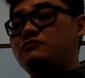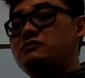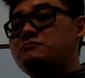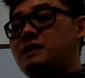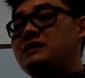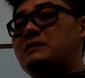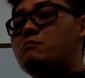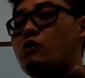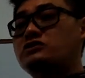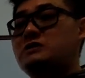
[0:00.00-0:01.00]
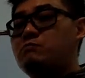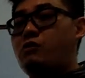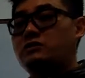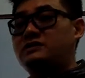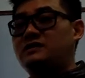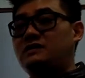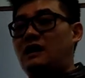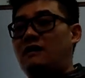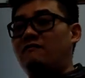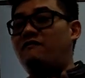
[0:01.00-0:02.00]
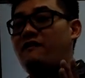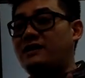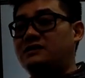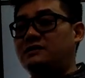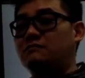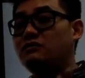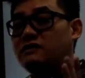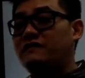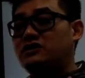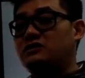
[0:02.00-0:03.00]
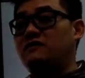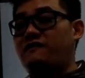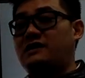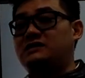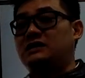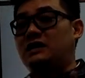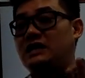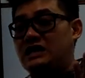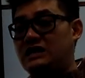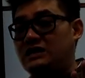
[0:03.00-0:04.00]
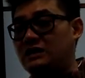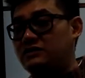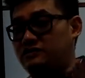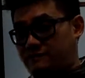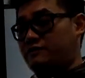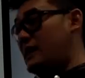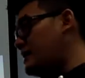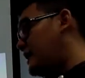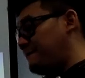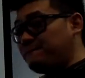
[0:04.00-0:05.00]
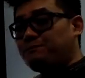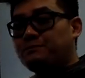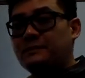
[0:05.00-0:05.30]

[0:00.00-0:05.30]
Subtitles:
remains the most important motivational factor in trip planning.